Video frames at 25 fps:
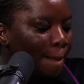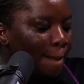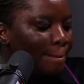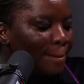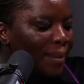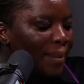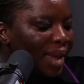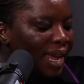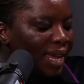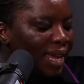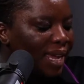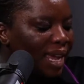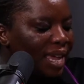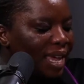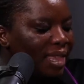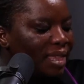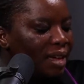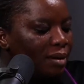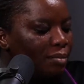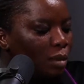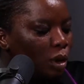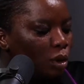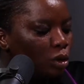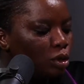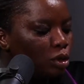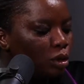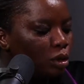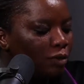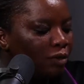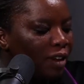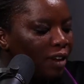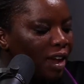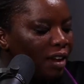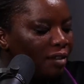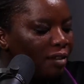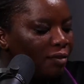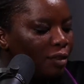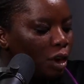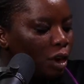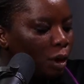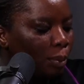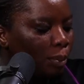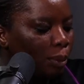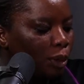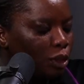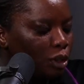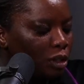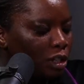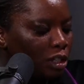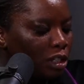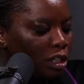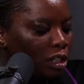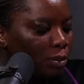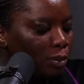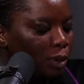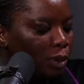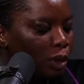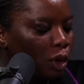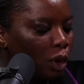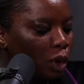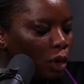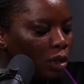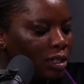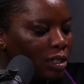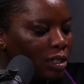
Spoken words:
making the most of every opportunity, because